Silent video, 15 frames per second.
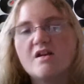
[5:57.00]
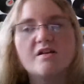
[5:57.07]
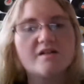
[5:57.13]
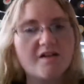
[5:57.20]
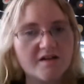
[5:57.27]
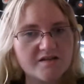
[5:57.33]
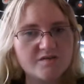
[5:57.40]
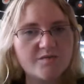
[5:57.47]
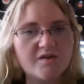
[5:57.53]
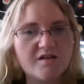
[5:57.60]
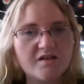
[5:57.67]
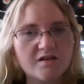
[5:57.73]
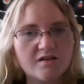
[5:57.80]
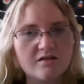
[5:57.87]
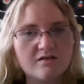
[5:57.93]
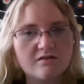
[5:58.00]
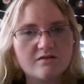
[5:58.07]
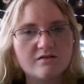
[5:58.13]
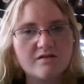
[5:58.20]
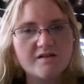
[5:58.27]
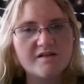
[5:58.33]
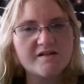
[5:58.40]
Next week
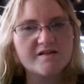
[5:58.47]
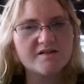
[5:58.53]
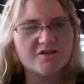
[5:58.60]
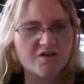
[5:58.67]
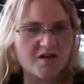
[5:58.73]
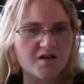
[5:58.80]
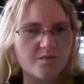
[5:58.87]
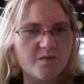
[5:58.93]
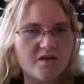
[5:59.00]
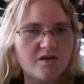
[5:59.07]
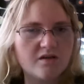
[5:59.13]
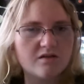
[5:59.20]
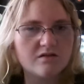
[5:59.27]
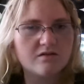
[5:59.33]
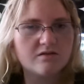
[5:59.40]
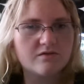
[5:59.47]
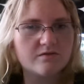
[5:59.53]
is a check-in week.